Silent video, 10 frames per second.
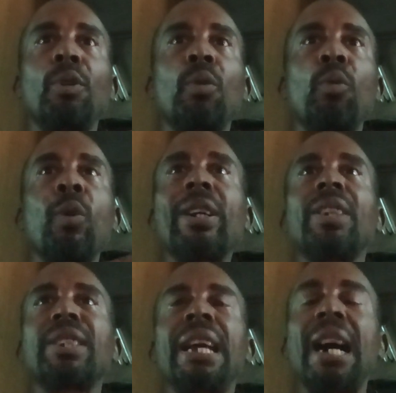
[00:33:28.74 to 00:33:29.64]

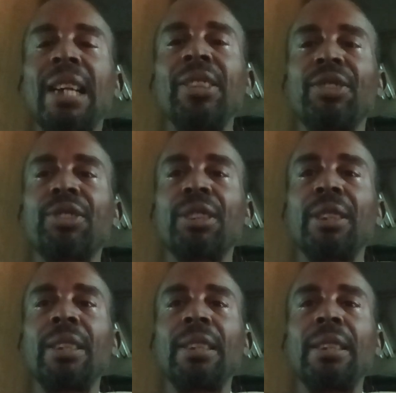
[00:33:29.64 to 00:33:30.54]
recognize
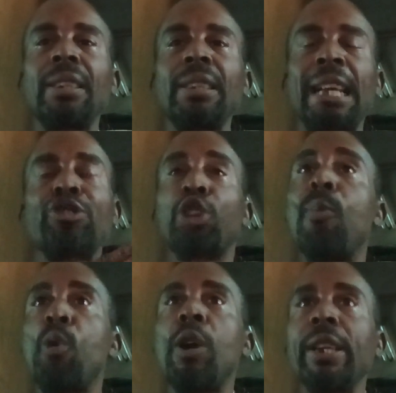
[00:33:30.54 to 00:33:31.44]
that
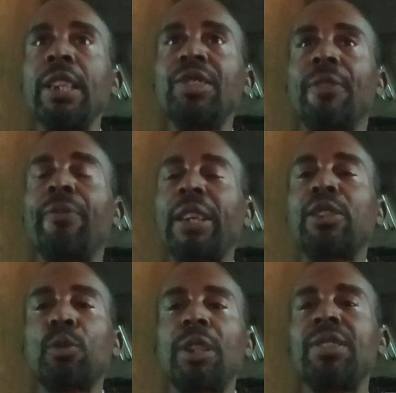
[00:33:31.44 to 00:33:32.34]
someone is a
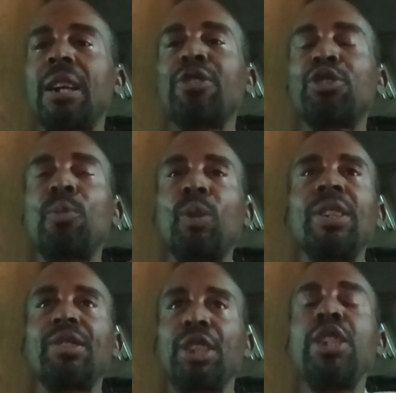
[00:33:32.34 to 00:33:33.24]
veteran or someone
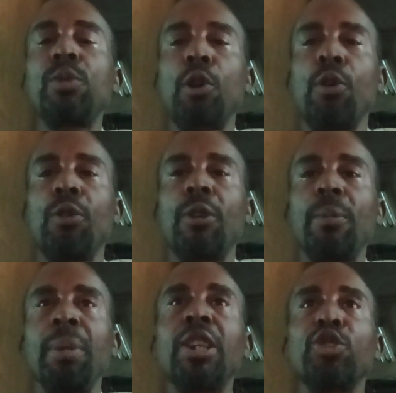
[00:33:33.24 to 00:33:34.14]
is a hero,
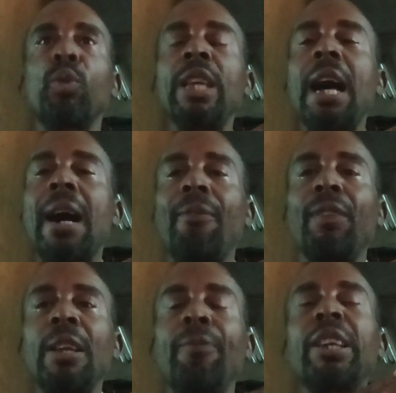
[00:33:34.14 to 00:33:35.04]
because we have
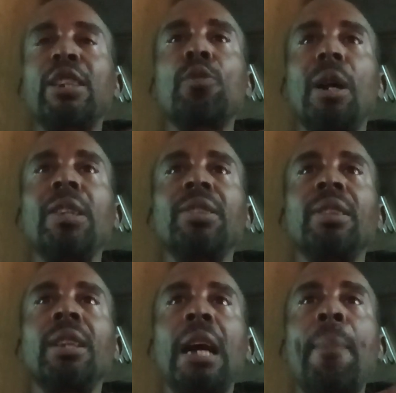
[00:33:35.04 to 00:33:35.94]
veterans
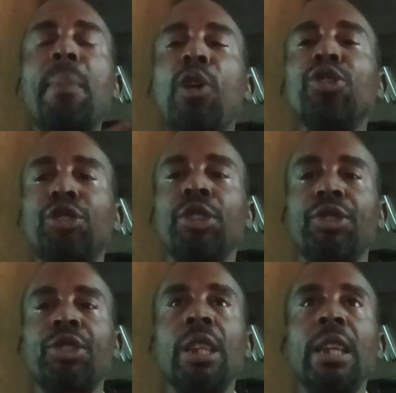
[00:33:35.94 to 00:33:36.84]
amongst
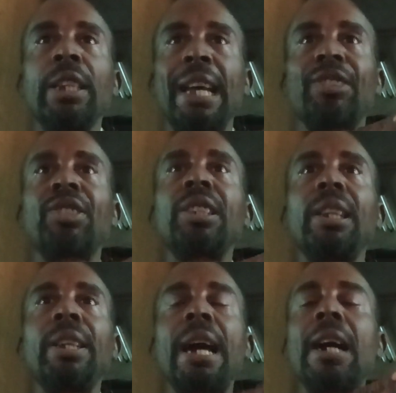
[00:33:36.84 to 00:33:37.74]
us that's
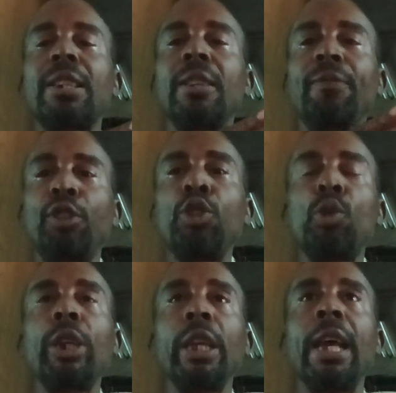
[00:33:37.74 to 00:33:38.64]
still in active
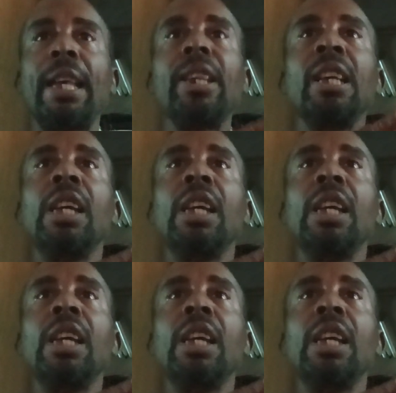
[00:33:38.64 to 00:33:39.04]
duty. And